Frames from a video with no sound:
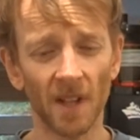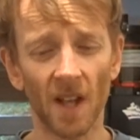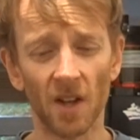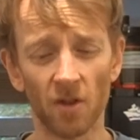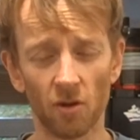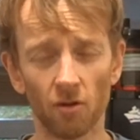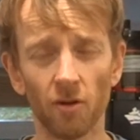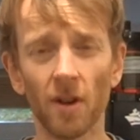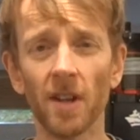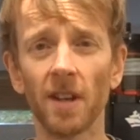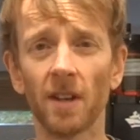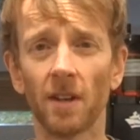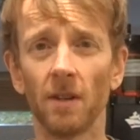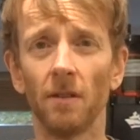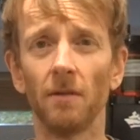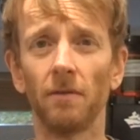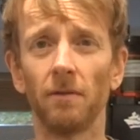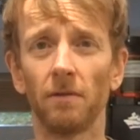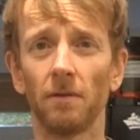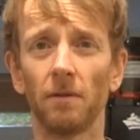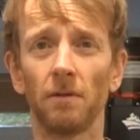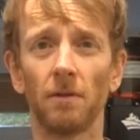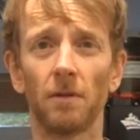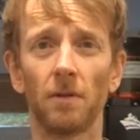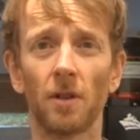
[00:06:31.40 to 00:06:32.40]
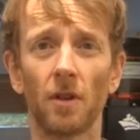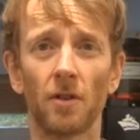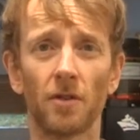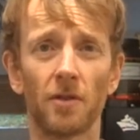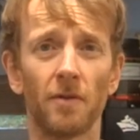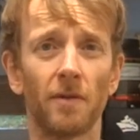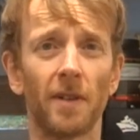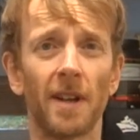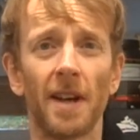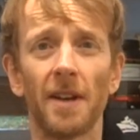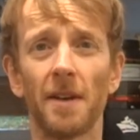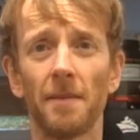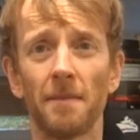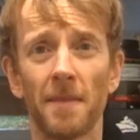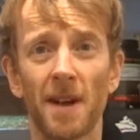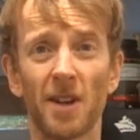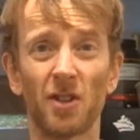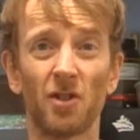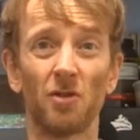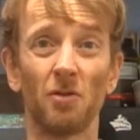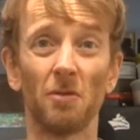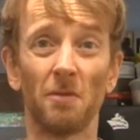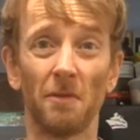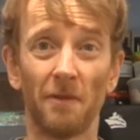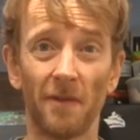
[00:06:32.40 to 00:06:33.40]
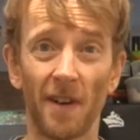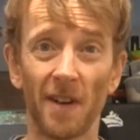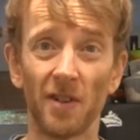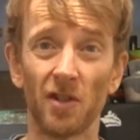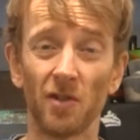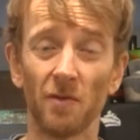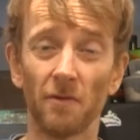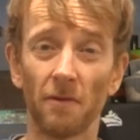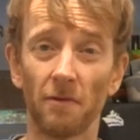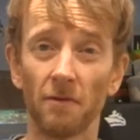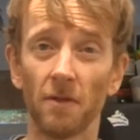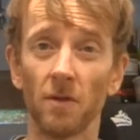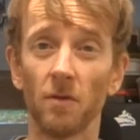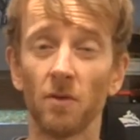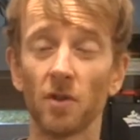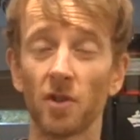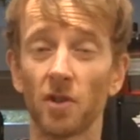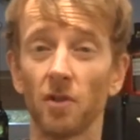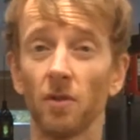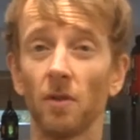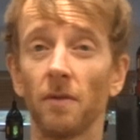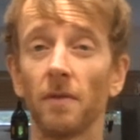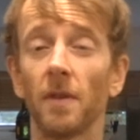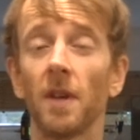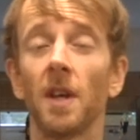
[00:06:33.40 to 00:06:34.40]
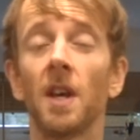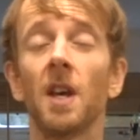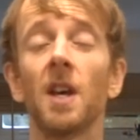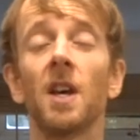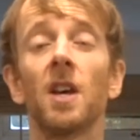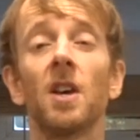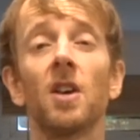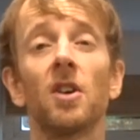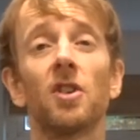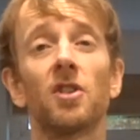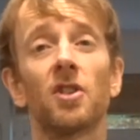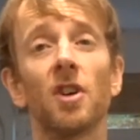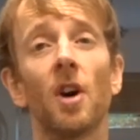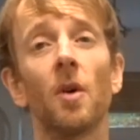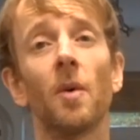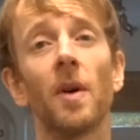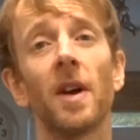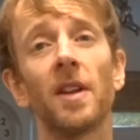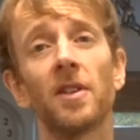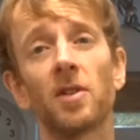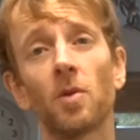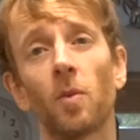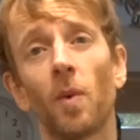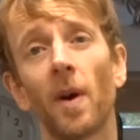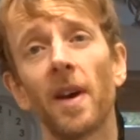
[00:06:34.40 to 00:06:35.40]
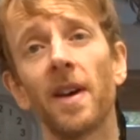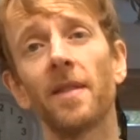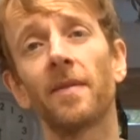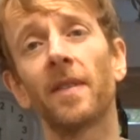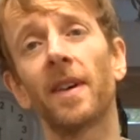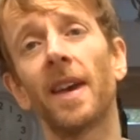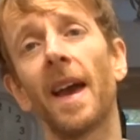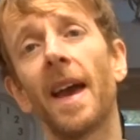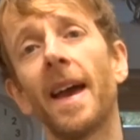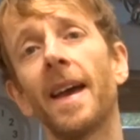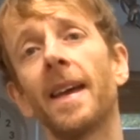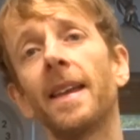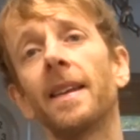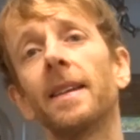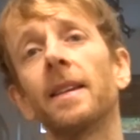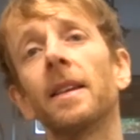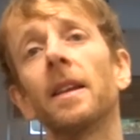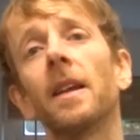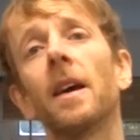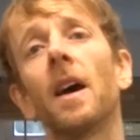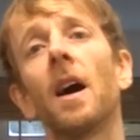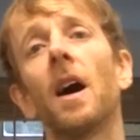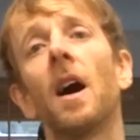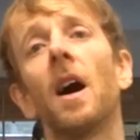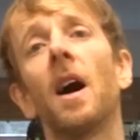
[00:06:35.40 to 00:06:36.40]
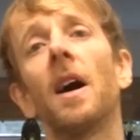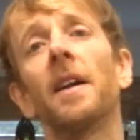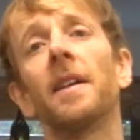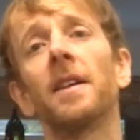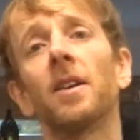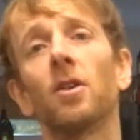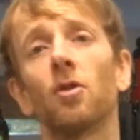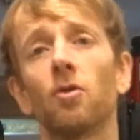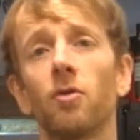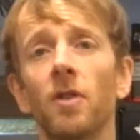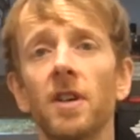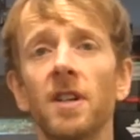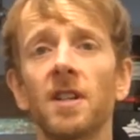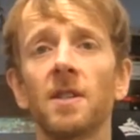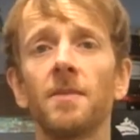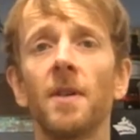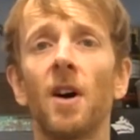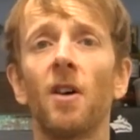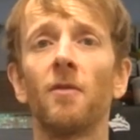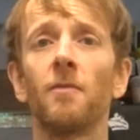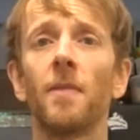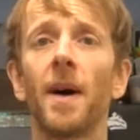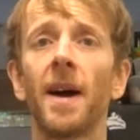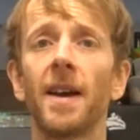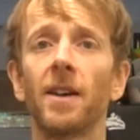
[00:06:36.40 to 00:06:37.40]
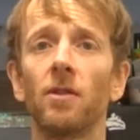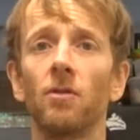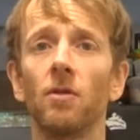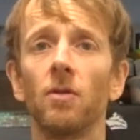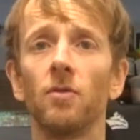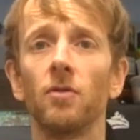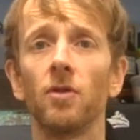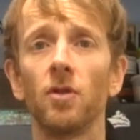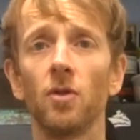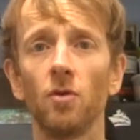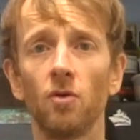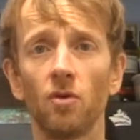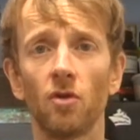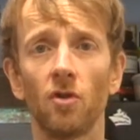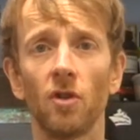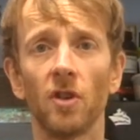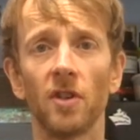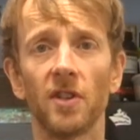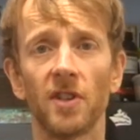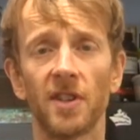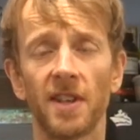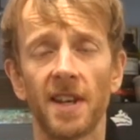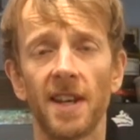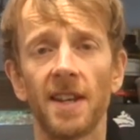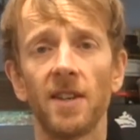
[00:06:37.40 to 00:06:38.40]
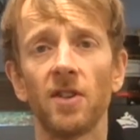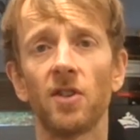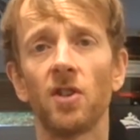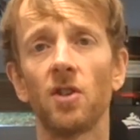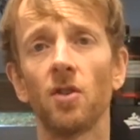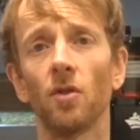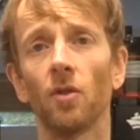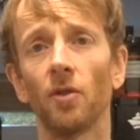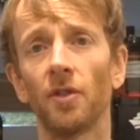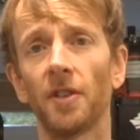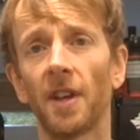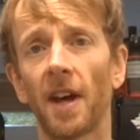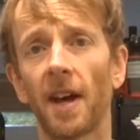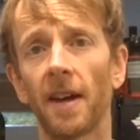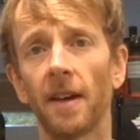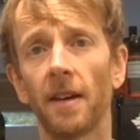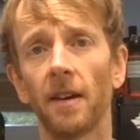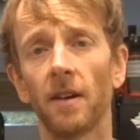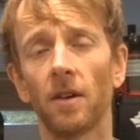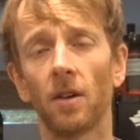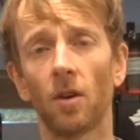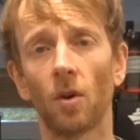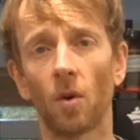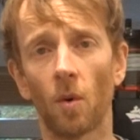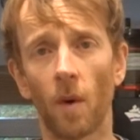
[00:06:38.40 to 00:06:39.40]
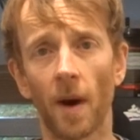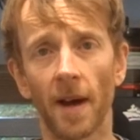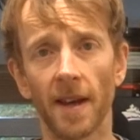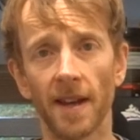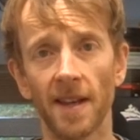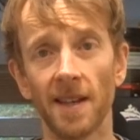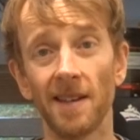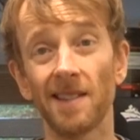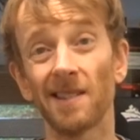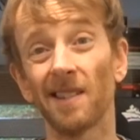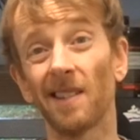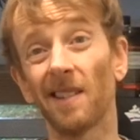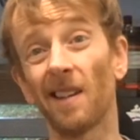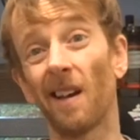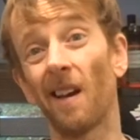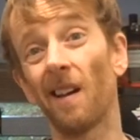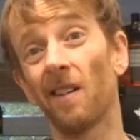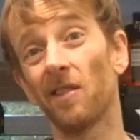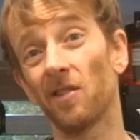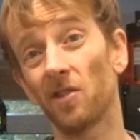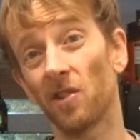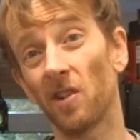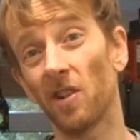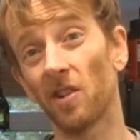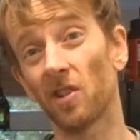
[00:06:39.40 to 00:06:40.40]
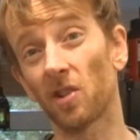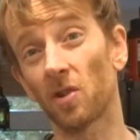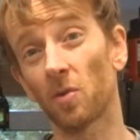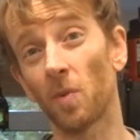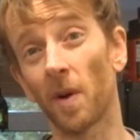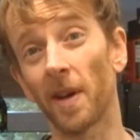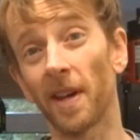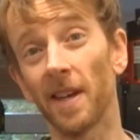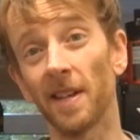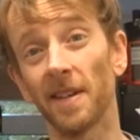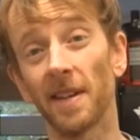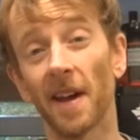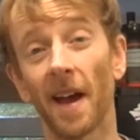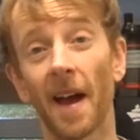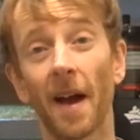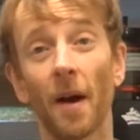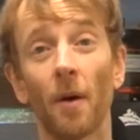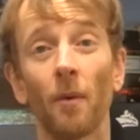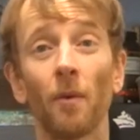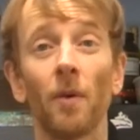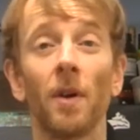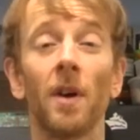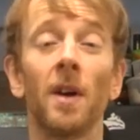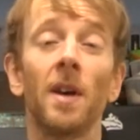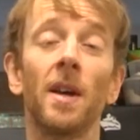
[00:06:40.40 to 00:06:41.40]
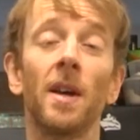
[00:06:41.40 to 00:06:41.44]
drink of lots of kind of mashed up veg and fruit and stuff. So it's a way of getting an increased amount of micronutrients into your diet quite easily, so you swig it down.